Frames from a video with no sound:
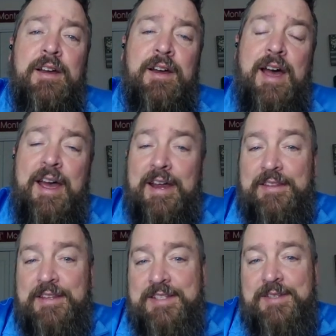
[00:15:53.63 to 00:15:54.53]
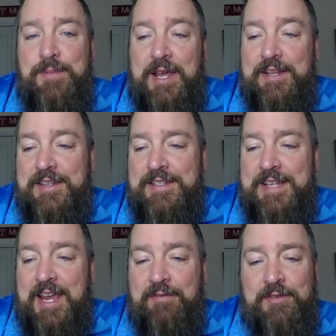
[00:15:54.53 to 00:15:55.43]
All right, this has been This
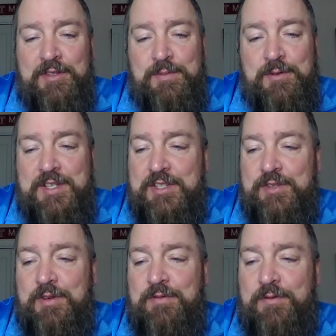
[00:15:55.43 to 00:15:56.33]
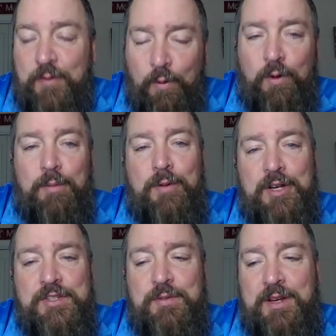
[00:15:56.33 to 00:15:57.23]
Day in Philly Sports History for
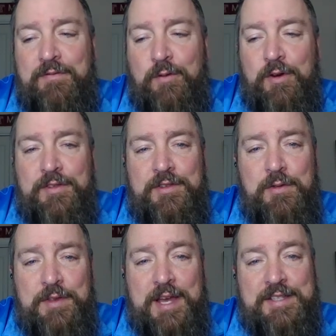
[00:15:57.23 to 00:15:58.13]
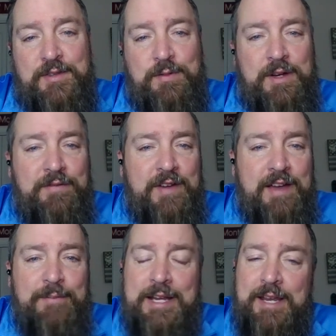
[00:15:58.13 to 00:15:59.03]
March 24th,
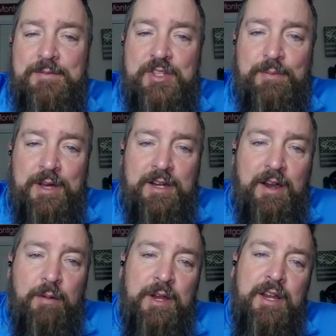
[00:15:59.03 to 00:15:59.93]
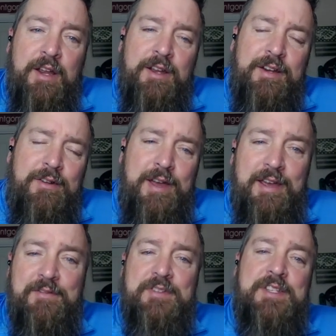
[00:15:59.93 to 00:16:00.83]
2025. My name is Jim Montgomery. Go
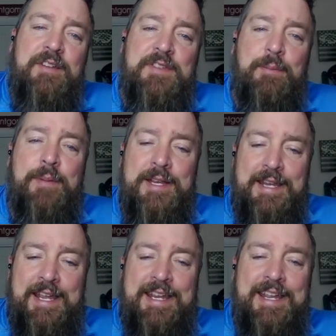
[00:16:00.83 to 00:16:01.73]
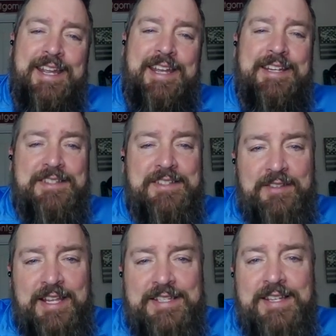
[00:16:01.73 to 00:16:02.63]
have yourselves a Monday, and until next